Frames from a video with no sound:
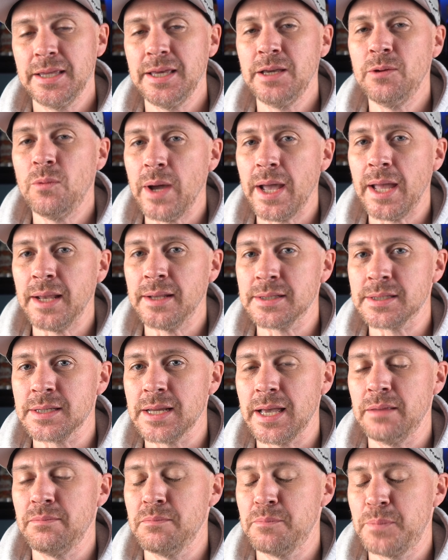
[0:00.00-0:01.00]
He went
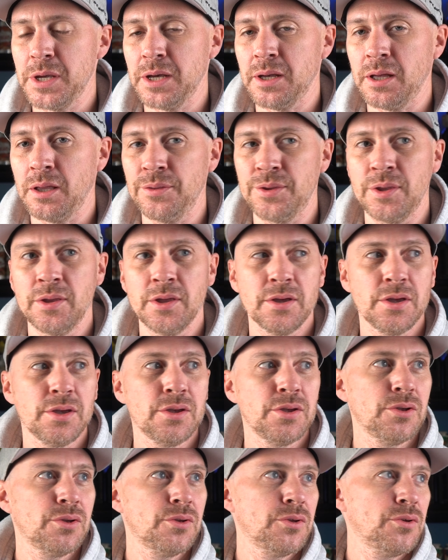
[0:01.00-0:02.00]
and built
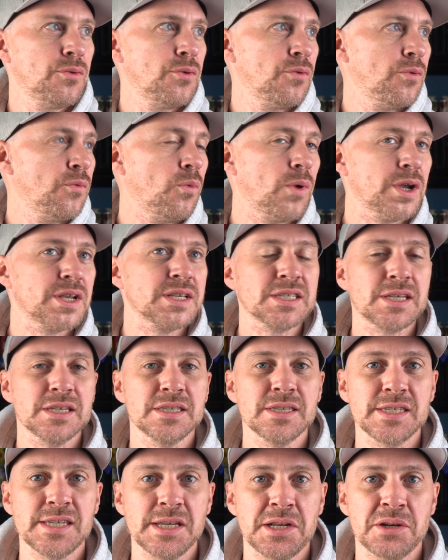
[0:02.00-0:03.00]
what is
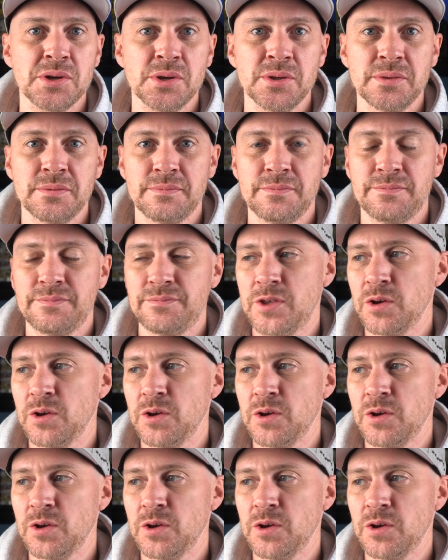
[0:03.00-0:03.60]
considered